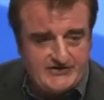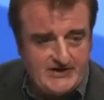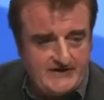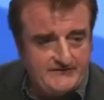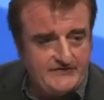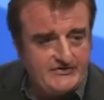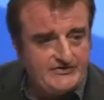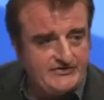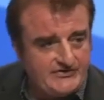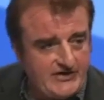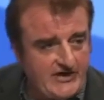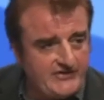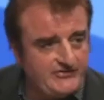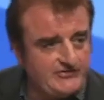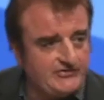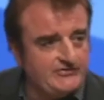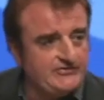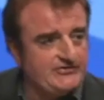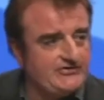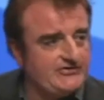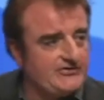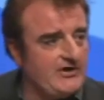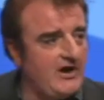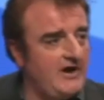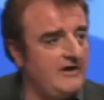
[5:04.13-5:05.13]
Every session
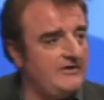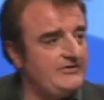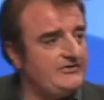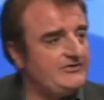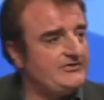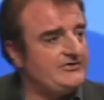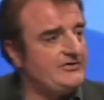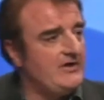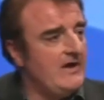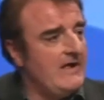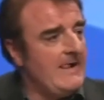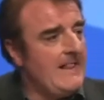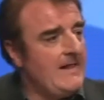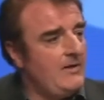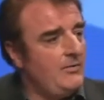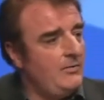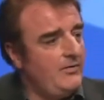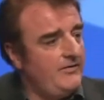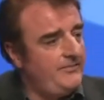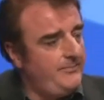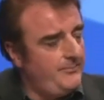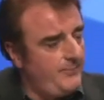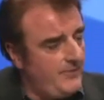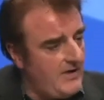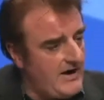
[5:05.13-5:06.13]
starts
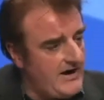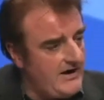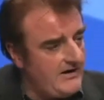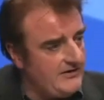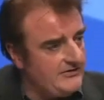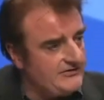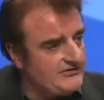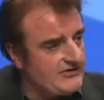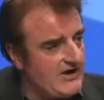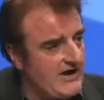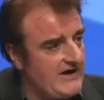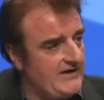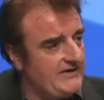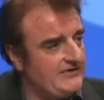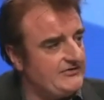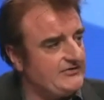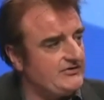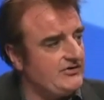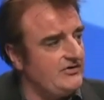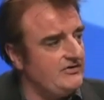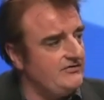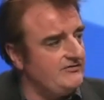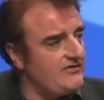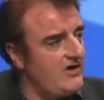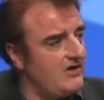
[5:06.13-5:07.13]
with prayers, and it's
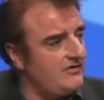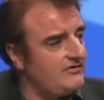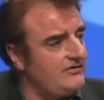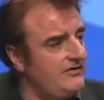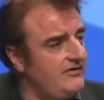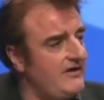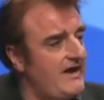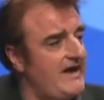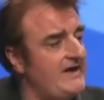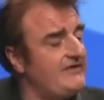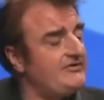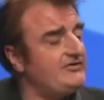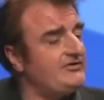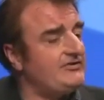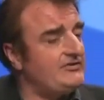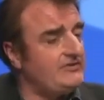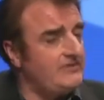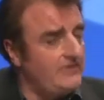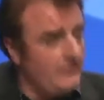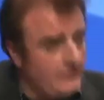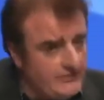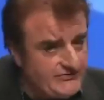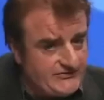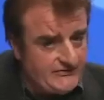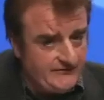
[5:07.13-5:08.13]
conducted
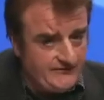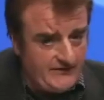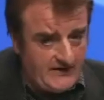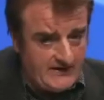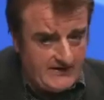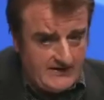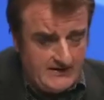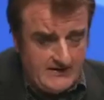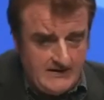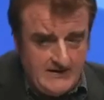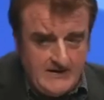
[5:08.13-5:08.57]
exclusively